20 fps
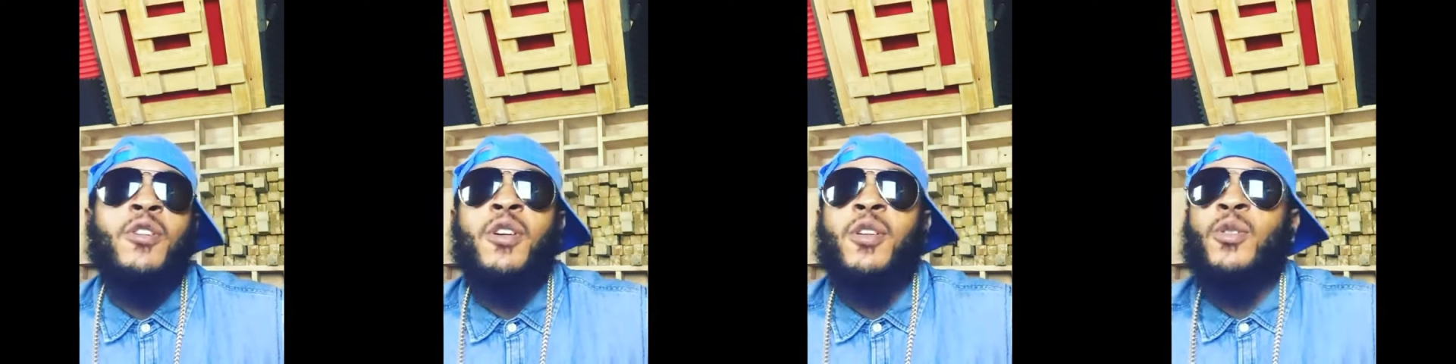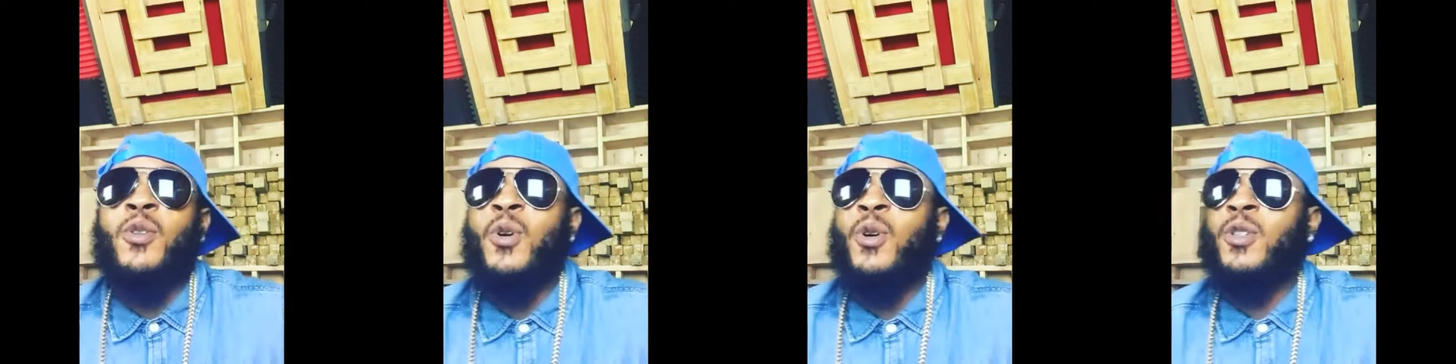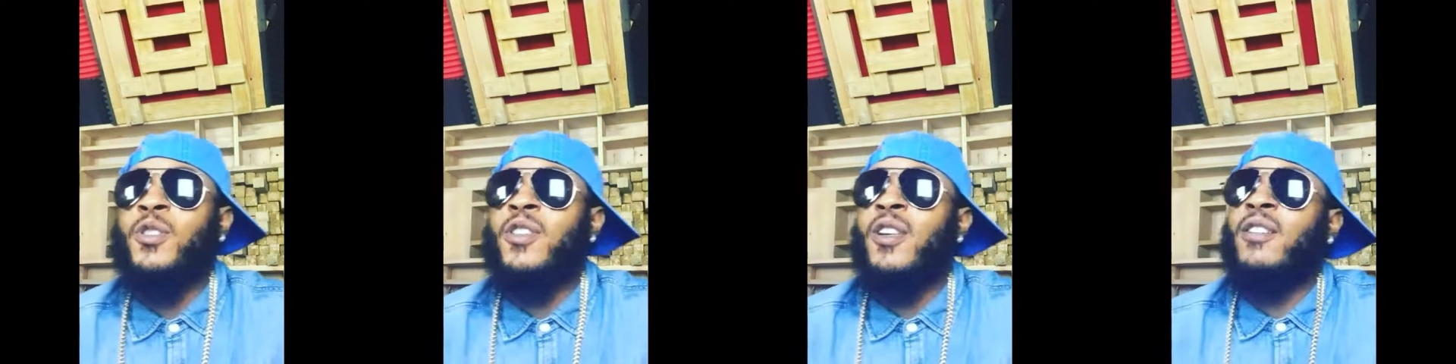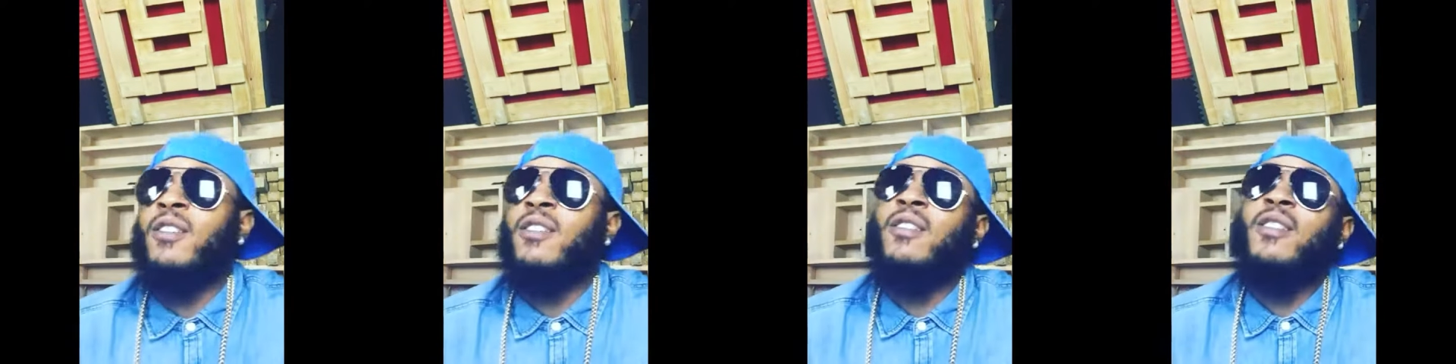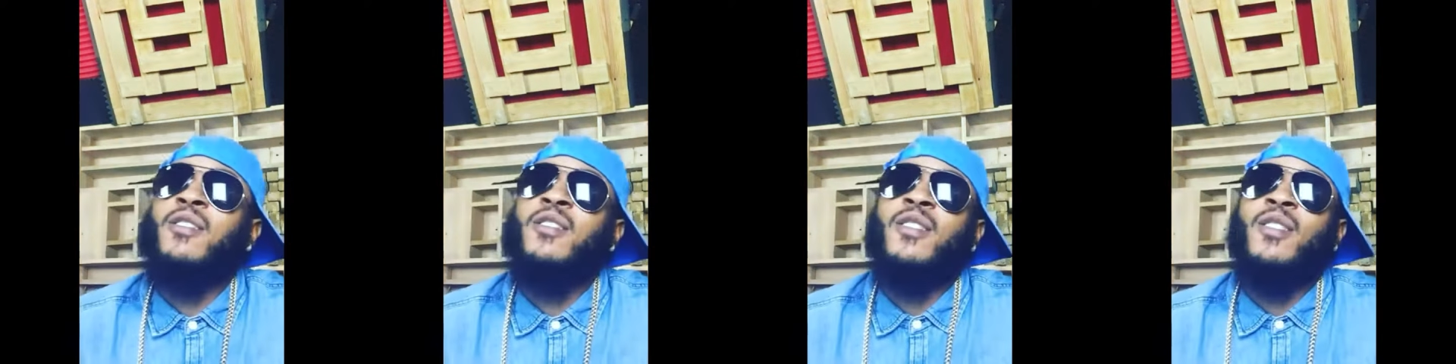you know, it don't
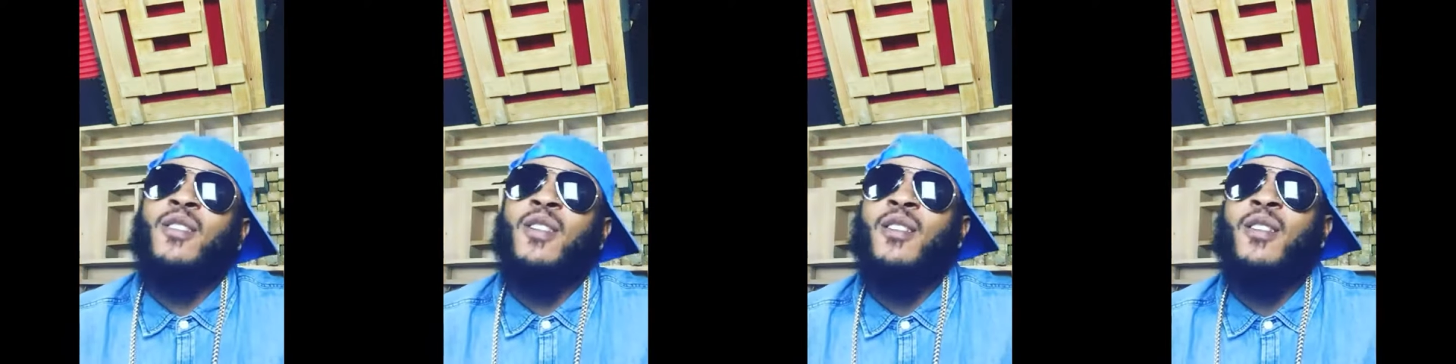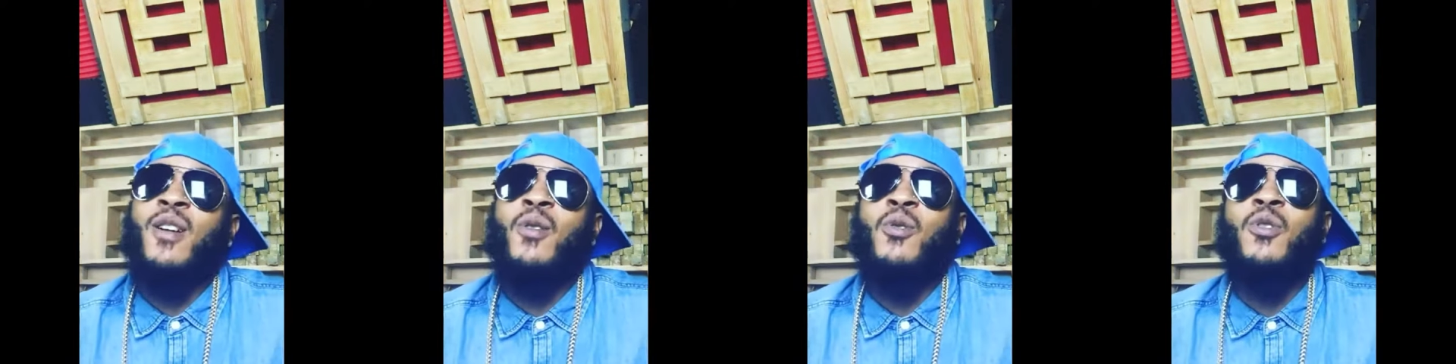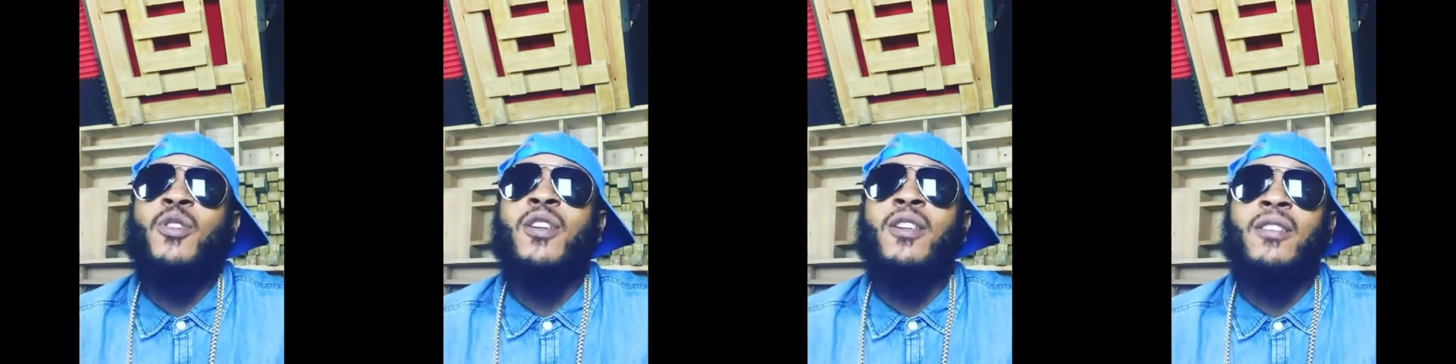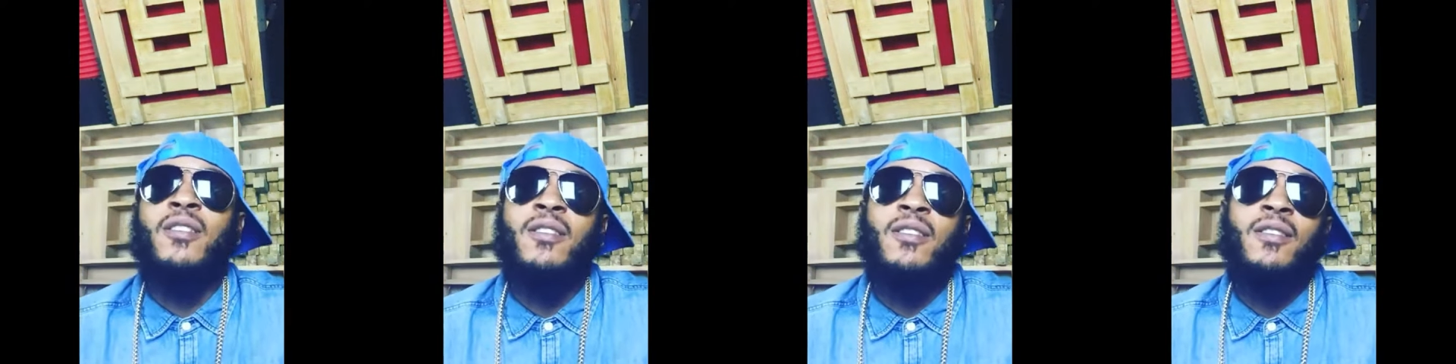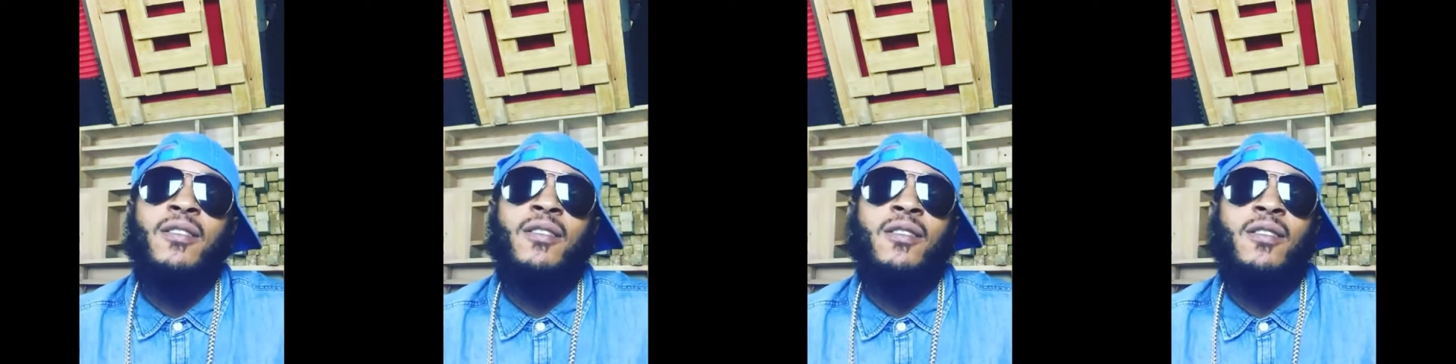take lesser than a
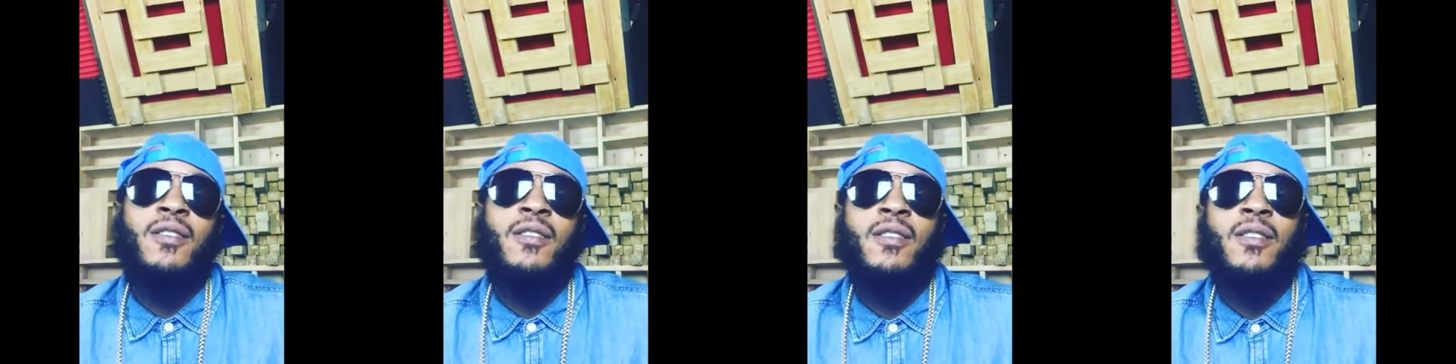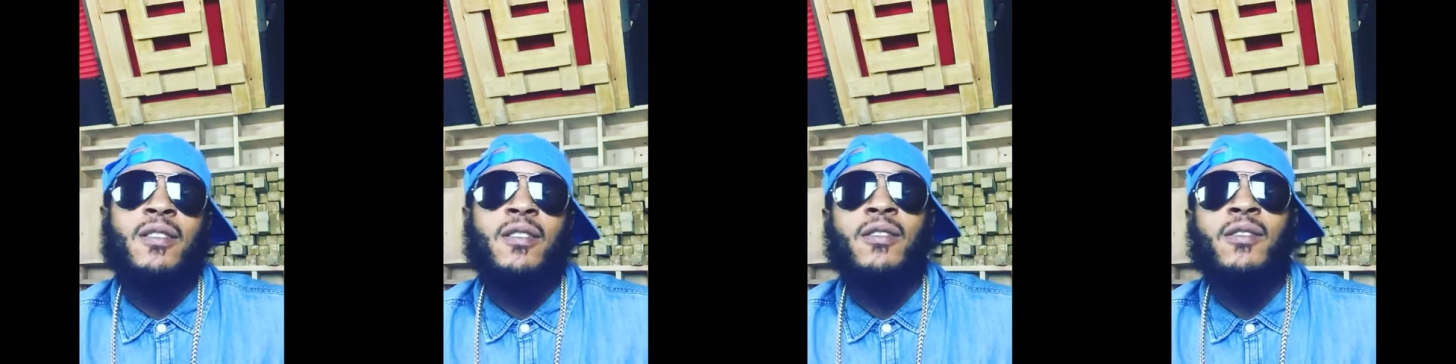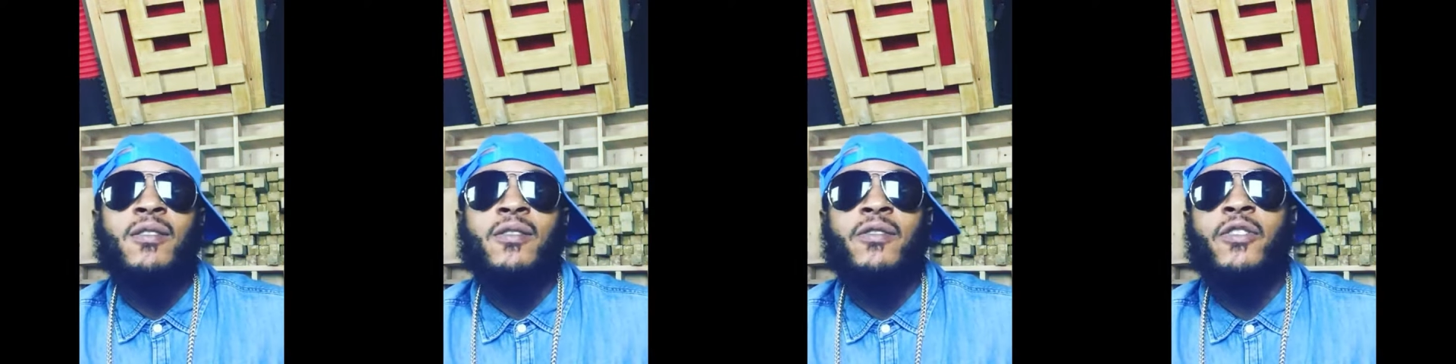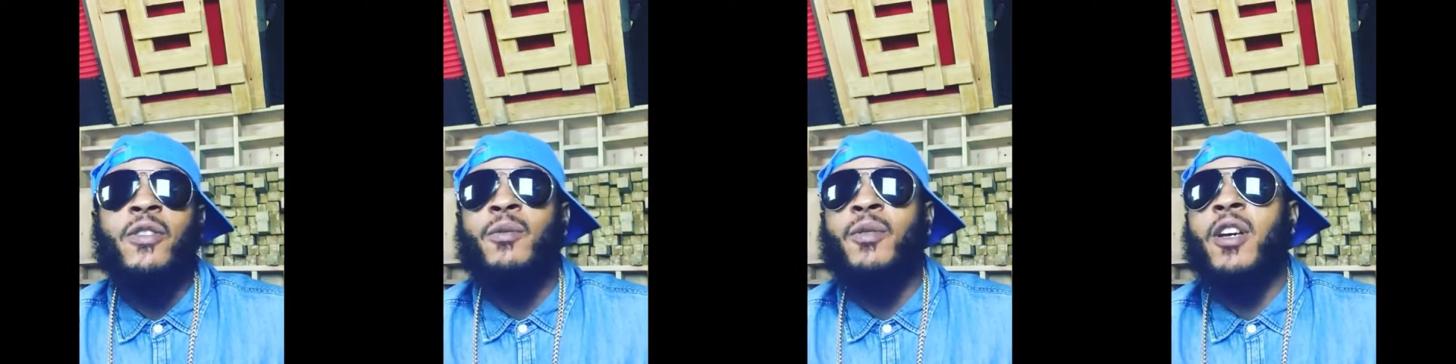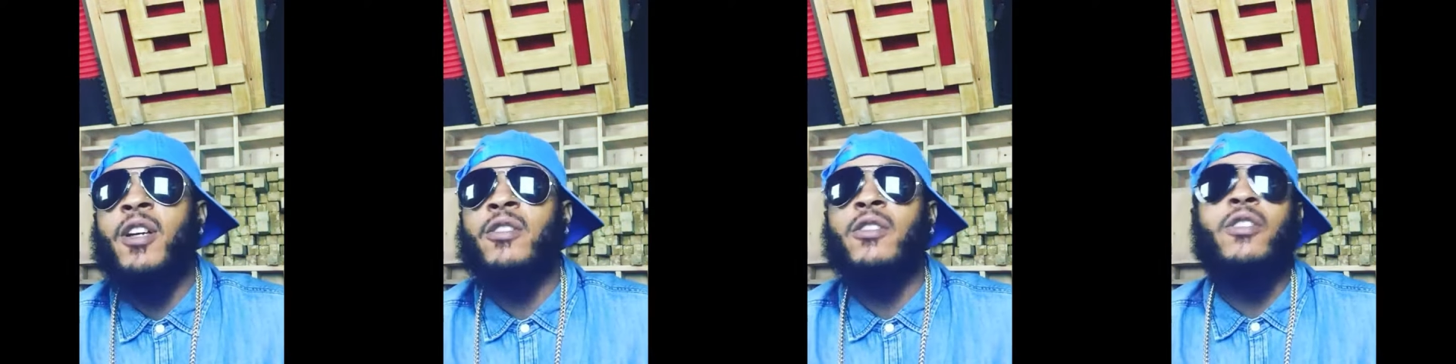week.
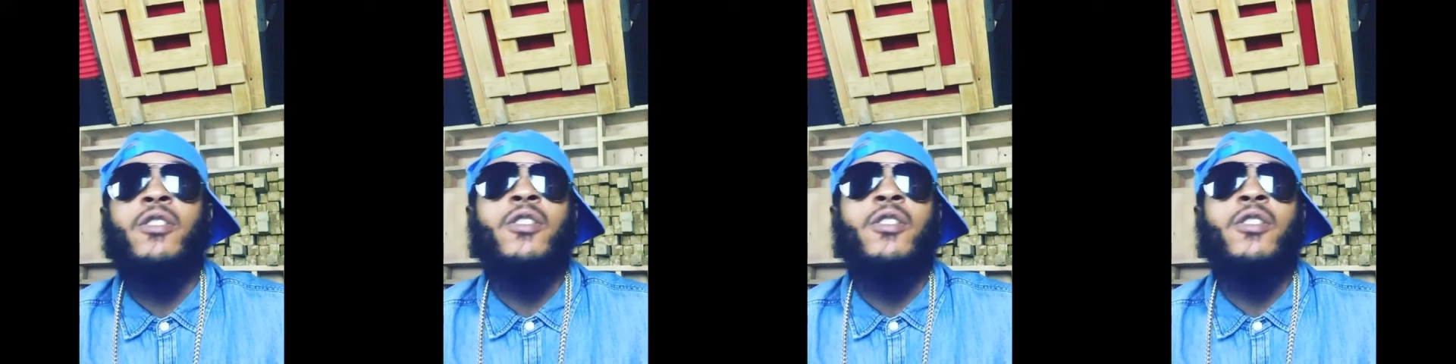For me